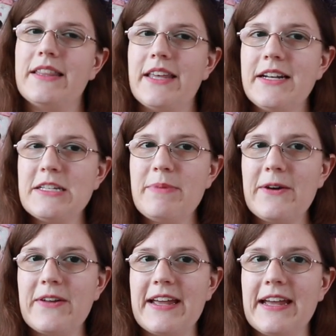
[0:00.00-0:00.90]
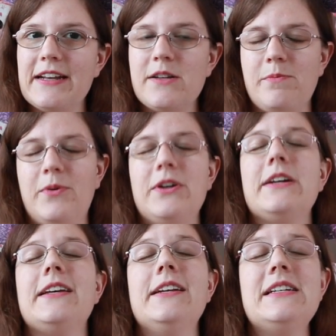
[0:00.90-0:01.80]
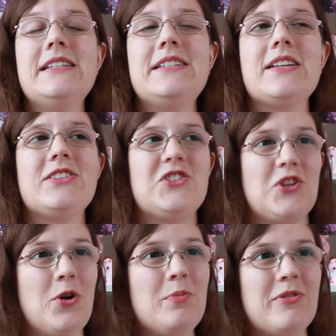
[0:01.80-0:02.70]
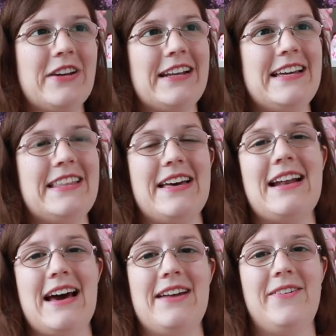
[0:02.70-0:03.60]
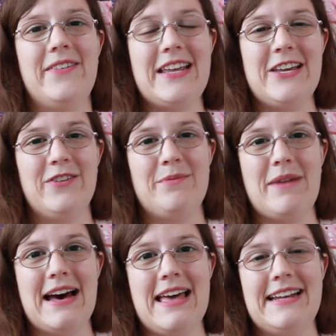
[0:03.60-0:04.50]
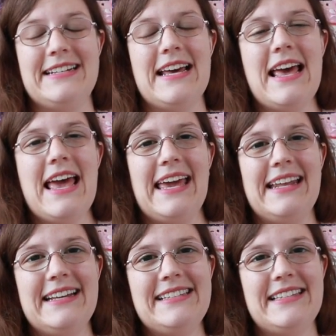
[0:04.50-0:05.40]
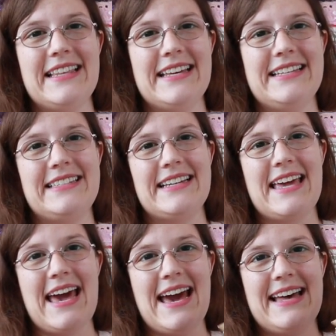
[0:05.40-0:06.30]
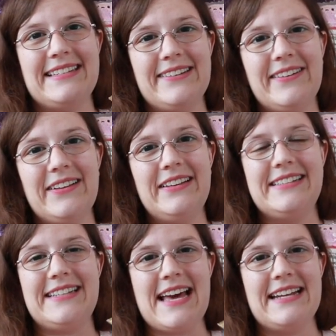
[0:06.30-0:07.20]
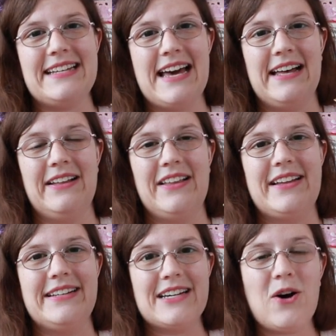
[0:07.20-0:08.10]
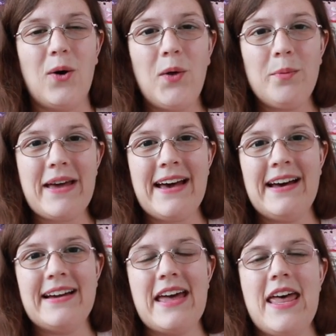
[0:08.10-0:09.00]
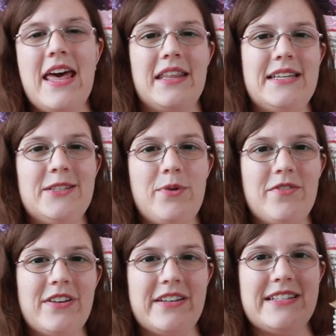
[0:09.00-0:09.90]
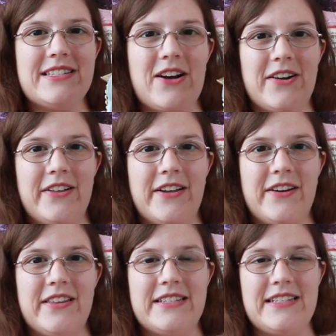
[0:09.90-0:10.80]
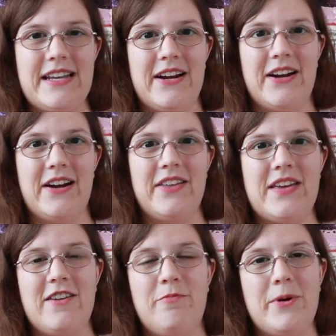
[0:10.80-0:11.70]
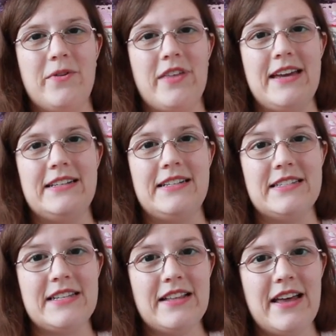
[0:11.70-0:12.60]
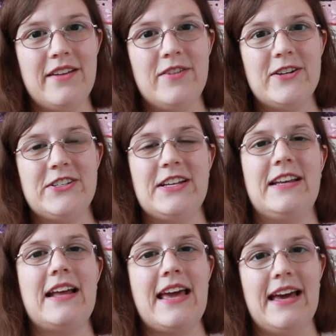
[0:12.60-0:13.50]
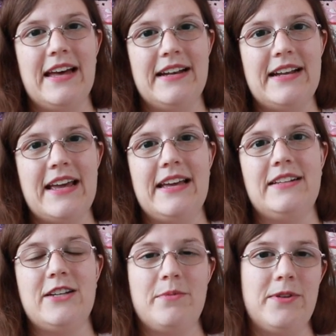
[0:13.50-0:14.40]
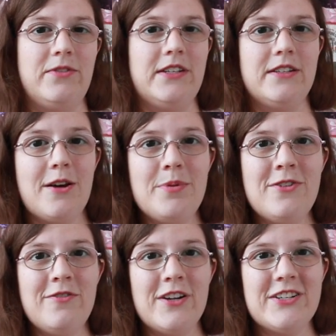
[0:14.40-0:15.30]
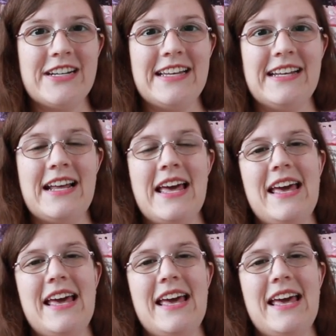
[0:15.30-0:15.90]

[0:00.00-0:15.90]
that's about it but it is so pretty that I don't even mind. It is this Castle Danielle Nicole bag. These were released earlier this year. They have both a Disneyland version and a WDW version.